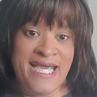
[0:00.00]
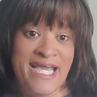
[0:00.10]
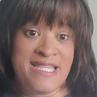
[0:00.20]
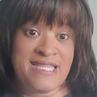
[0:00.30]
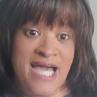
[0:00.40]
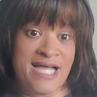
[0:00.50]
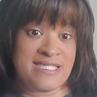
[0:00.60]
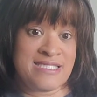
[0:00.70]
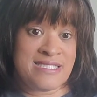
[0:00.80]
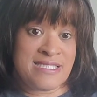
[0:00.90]
and
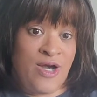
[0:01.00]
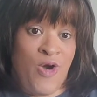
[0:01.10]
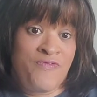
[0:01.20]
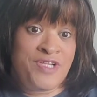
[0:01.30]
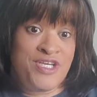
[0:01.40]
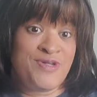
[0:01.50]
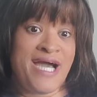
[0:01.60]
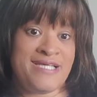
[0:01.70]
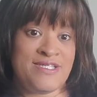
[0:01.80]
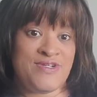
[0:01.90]
that's hopefully you
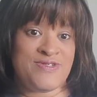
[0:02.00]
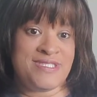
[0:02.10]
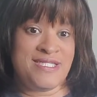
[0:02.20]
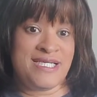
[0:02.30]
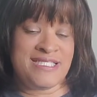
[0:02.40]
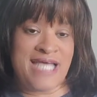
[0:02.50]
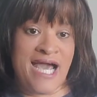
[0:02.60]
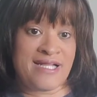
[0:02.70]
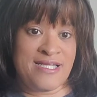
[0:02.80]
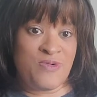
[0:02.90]
guys understood
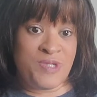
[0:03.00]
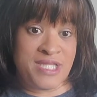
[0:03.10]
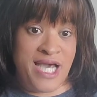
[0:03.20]
exactly what